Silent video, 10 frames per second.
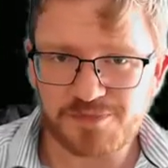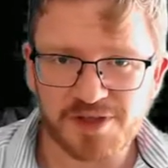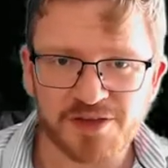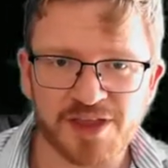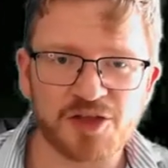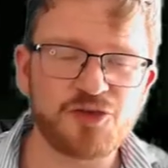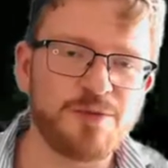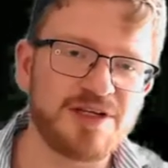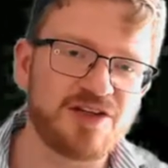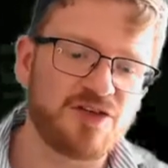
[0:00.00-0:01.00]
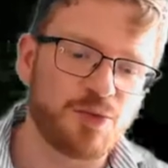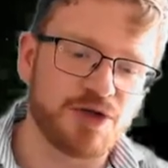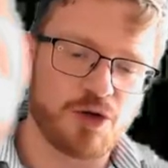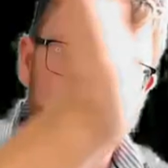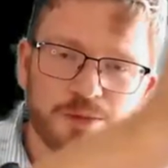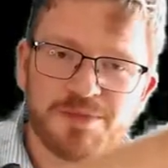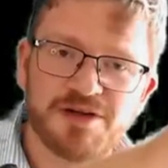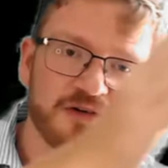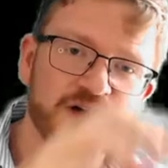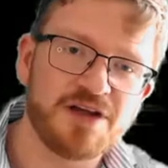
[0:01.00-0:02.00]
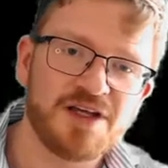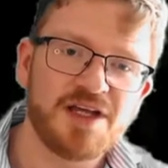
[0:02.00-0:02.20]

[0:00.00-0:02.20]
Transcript: that assuming this is one long mirror,